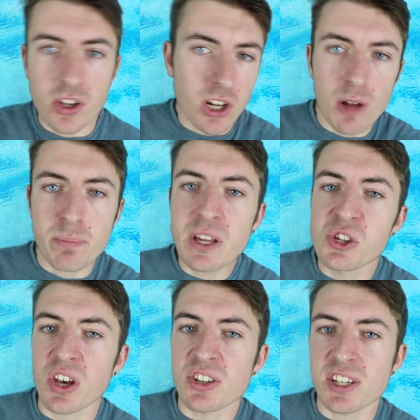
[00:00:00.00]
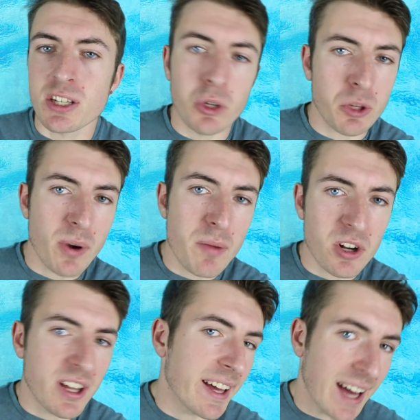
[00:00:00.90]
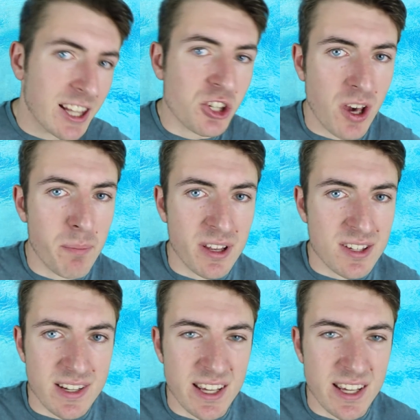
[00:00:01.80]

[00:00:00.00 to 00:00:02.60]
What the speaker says: the club beat Chelsea to both the Premier League and the Champions